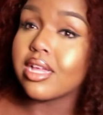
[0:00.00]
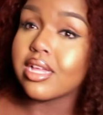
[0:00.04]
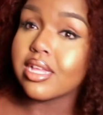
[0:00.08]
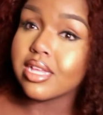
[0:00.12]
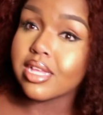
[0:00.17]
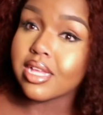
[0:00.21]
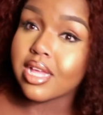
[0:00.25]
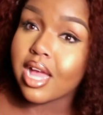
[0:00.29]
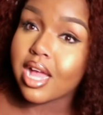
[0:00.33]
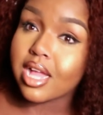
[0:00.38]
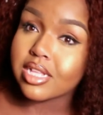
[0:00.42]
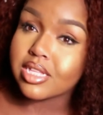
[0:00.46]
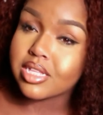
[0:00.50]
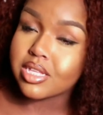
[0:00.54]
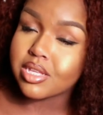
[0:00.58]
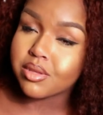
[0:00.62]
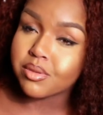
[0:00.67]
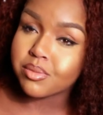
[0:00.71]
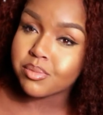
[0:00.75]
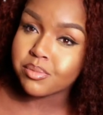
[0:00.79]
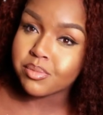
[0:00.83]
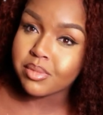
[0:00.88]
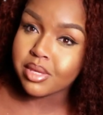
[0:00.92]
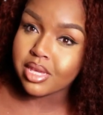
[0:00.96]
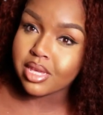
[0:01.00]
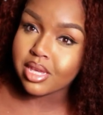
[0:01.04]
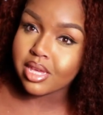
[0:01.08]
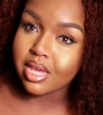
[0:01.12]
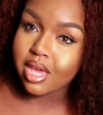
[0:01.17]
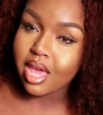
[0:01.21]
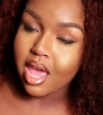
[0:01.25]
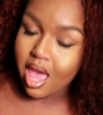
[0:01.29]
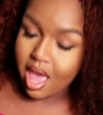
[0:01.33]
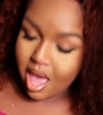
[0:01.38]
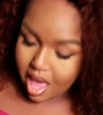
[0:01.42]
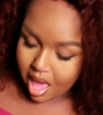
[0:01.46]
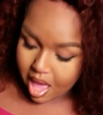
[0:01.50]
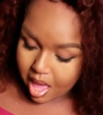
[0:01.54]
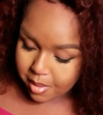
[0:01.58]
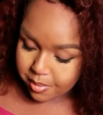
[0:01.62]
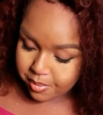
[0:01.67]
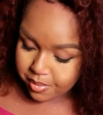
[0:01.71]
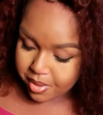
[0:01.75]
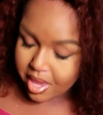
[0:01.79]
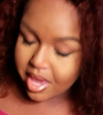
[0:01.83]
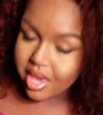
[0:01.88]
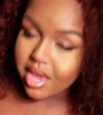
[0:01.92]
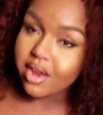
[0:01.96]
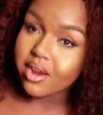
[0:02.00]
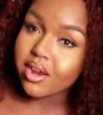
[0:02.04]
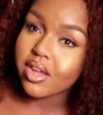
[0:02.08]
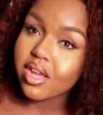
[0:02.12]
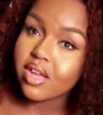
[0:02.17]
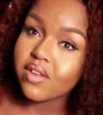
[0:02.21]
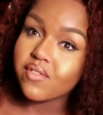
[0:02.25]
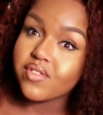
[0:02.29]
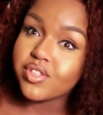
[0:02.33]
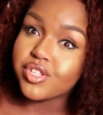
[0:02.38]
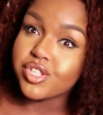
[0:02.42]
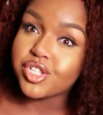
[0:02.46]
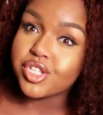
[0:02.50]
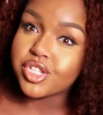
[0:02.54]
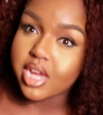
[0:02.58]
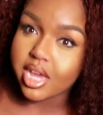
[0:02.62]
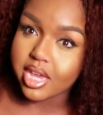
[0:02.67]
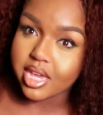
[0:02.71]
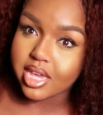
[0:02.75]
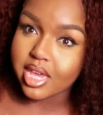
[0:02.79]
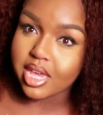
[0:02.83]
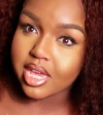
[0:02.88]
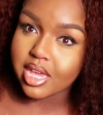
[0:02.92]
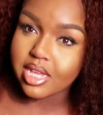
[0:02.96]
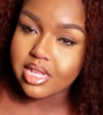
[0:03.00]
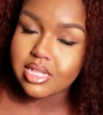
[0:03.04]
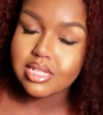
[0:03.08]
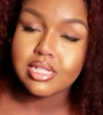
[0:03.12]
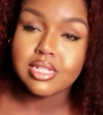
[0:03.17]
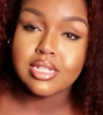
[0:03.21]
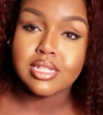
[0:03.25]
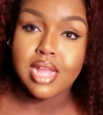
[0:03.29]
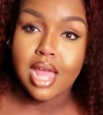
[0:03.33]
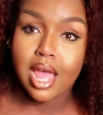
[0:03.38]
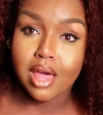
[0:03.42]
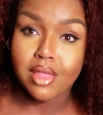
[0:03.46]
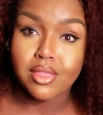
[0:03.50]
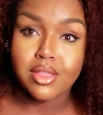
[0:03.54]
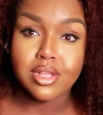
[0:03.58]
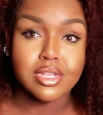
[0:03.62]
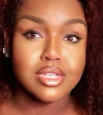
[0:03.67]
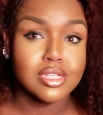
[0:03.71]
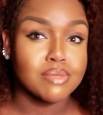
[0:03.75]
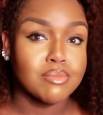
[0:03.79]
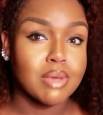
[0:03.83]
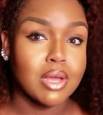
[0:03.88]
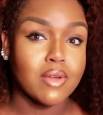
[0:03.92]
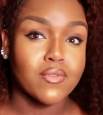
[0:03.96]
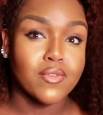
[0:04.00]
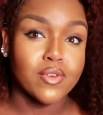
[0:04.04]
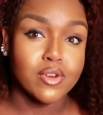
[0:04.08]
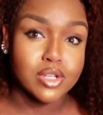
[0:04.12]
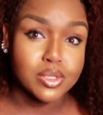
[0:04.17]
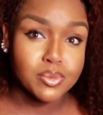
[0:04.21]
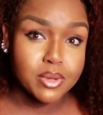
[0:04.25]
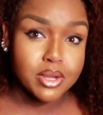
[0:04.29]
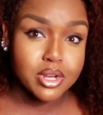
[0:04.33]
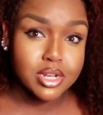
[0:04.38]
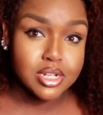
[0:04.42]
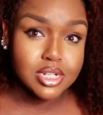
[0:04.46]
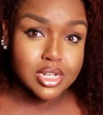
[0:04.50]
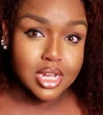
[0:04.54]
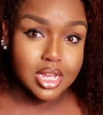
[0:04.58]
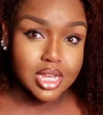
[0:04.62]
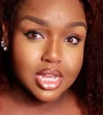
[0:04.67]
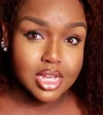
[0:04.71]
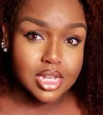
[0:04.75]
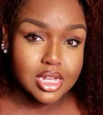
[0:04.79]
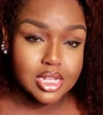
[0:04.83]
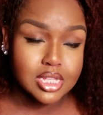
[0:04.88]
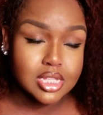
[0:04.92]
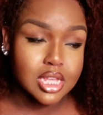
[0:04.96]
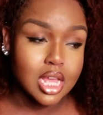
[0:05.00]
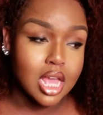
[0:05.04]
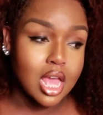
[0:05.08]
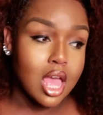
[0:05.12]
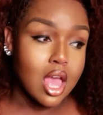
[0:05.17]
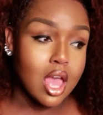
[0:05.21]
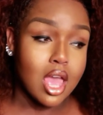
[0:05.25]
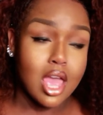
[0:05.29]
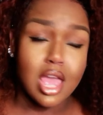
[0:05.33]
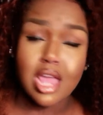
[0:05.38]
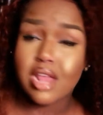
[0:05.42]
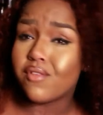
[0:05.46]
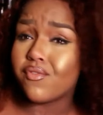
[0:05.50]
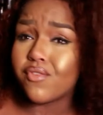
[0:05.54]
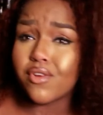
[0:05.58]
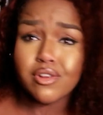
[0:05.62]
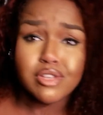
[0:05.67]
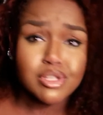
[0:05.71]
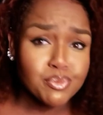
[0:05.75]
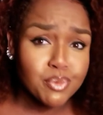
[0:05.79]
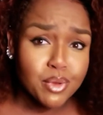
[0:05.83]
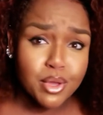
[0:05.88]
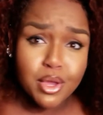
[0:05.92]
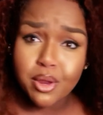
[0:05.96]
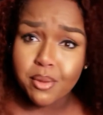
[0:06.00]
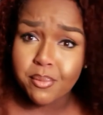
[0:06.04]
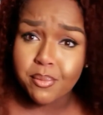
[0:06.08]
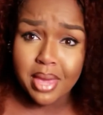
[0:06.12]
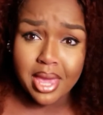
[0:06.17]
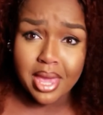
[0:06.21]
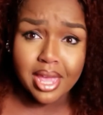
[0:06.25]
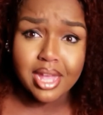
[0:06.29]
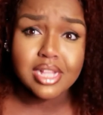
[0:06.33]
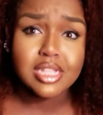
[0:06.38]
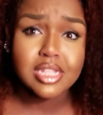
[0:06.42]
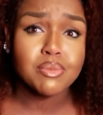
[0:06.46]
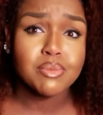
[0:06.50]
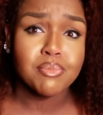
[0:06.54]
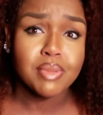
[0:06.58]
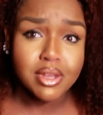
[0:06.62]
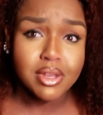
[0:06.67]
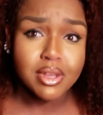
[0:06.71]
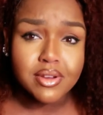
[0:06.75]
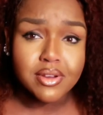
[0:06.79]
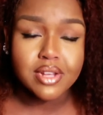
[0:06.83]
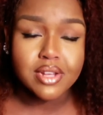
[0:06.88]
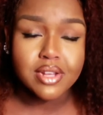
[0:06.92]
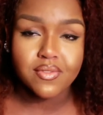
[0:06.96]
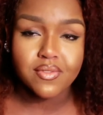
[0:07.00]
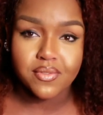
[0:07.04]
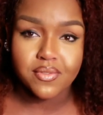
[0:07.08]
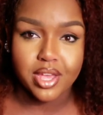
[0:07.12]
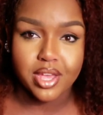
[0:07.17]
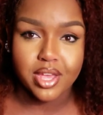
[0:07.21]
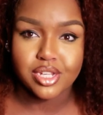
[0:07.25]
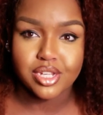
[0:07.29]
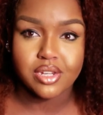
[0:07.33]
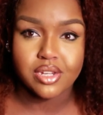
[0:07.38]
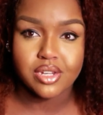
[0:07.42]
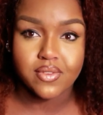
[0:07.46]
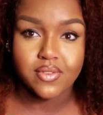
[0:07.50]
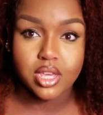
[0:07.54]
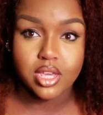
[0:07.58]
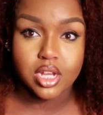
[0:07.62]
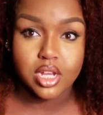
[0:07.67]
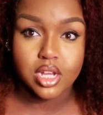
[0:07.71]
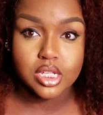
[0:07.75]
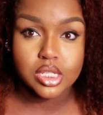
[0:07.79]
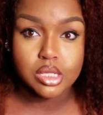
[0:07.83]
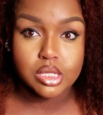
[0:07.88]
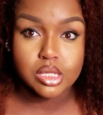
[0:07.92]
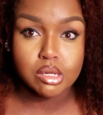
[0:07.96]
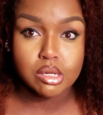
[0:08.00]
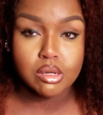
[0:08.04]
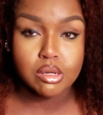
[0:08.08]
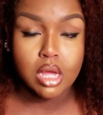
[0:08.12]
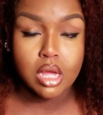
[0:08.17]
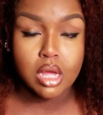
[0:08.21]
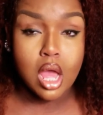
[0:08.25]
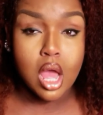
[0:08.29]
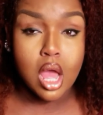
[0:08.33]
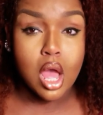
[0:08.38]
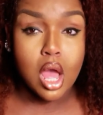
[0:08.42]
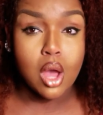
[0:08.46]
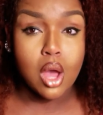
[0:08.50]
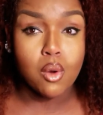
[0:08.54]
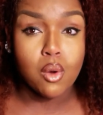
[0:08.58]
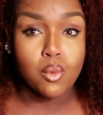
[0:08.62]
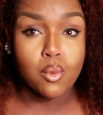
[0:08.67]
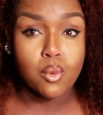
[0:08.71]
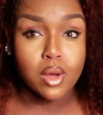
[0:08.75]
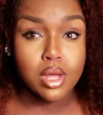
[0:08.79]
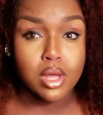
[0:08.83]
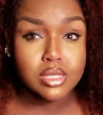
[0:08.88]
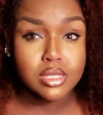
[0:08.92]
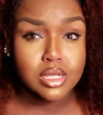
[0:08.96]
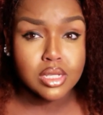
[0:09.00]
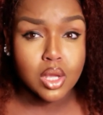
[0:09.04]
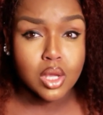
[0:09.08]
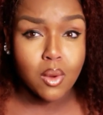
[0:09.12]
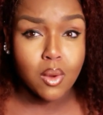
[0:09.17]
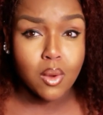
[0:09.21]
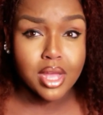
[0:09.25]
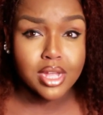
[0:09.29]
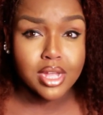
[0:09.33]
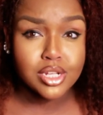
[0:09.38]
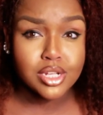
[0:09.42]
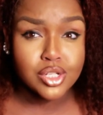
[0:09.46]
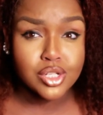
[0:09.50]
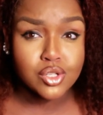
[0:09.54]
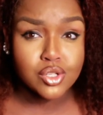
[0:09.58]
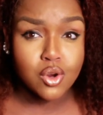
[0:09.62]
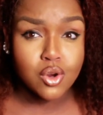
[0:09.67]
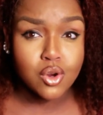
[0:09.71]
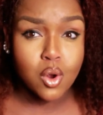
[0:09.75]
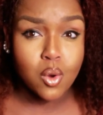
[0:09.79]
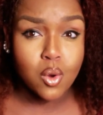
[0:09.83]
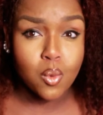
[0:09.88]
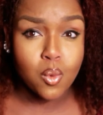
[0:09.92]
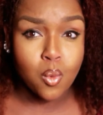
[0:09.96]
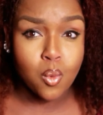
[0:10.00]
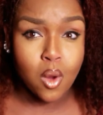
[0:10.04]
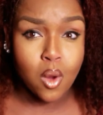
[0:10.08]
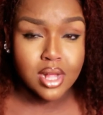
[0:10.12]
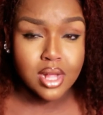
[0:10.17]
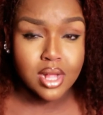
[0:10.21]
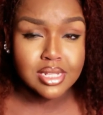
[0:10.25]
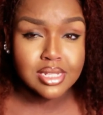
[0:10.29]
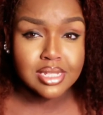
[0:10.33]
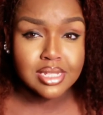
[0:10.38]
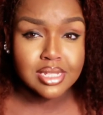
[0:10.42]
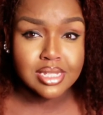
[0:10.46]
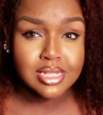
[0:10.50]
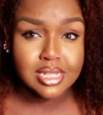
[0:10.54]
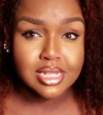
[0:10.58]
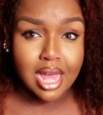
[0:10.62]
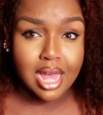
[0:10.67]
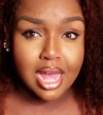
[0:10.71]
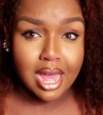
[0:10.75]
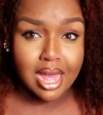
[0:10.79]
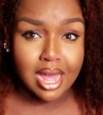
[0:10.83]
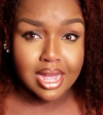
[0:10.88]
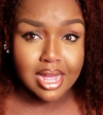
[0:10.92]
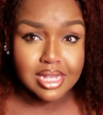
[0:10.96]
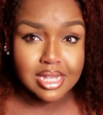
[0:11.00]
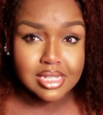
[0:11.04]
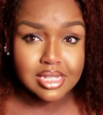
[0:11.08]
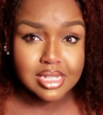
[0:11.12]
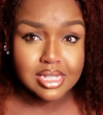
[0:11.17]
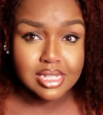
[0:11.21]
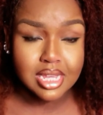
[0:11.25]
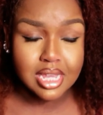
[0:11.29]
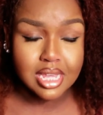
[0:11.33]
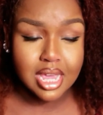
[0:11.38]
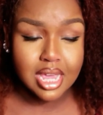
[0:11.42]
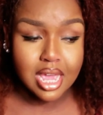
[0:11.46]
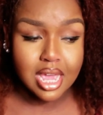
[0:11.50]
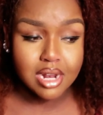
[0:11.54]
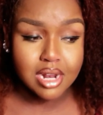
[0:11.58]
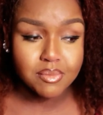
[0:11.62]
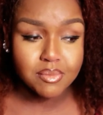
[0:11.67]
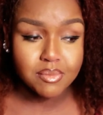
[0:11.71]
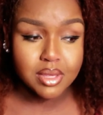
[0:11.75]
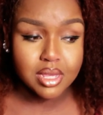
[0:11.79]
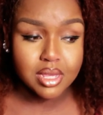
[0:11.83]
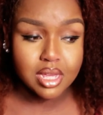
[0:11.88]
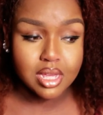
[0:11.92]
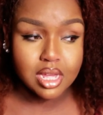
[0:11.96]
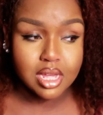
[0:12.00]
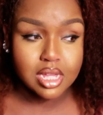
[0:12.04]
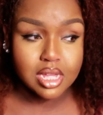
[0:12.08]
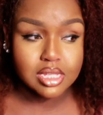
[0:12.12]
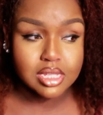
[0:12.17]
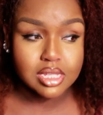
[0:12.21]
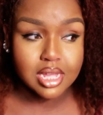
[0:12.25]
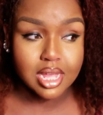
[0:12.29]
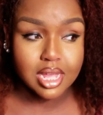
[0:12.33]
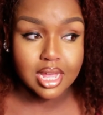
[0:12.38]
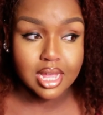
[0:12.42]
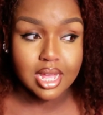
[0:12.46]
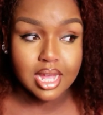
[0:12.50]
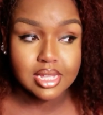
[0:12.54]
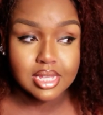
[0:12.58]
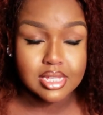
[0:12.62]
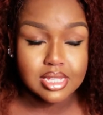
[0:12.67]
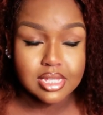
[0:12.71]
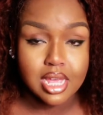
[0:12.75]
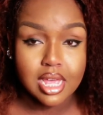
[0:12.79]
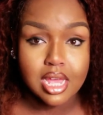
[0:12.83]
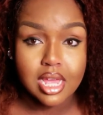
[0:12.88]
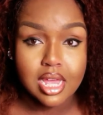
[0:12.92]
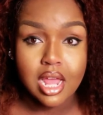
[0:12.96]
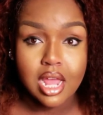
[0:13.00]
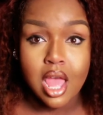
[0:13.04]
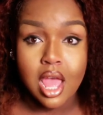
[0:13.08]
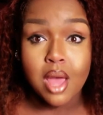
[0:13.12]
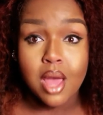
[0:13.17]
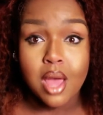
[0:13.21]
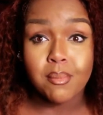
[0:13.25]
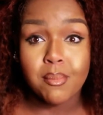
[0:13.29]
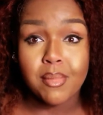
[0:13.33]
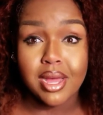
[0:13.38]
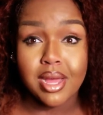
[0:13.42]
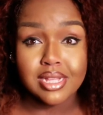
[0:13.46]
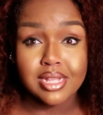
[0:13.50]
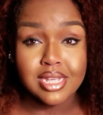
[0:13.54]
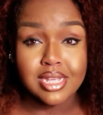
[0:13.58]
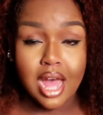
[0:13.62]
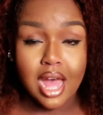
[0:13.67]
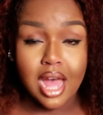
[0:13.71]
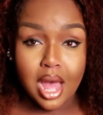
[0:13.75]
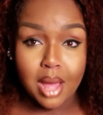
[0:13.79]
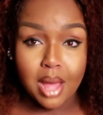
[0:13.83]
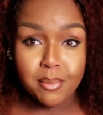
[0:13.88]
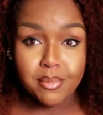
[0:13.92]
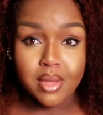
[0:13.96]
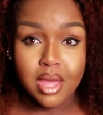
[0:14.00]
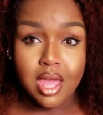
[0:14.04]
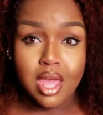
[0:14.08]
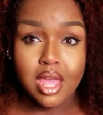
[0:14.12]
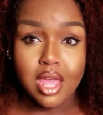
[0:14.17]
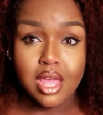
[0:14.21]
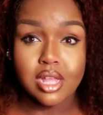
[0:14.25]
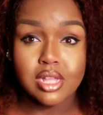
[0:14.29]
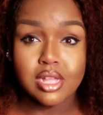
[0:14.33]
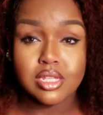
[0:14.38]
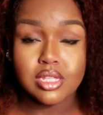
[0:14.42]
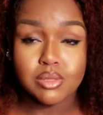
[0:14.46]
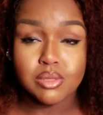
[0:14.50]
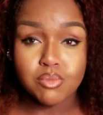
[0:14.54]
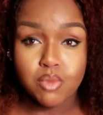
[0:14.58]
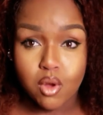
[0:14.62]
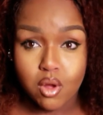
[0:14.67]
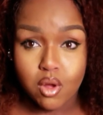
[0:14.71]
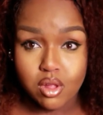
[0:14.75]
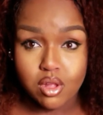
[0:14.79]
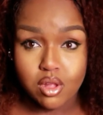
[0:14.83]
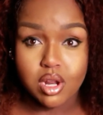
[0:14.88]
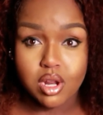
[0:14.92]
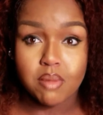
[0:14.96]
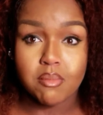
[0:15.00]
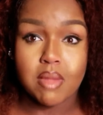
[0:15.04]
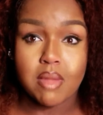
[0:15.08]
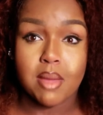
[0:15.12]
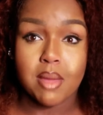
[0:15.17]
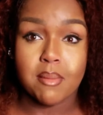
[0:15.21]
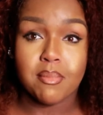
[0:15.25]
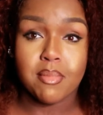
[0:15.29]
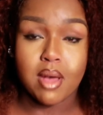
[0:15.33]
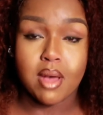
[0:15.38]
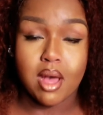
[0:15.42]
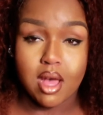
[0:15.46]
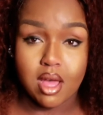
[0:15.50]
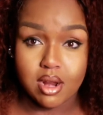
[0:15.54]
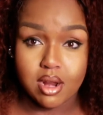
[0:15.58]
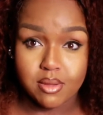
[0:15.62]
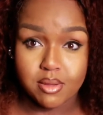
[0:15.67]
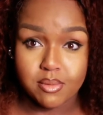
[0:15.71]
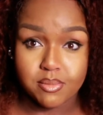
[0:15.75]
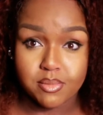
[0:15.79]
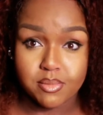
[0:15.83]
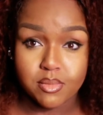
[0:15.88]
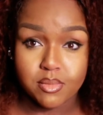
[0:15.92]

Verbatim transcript: got me a pair of jeggings. Now, this is my first pair of jeggings and first pair of pants, period, for Fashion Figure. So I wasn't quite sure what size to get because, like I said, my top is smaller than my bottom.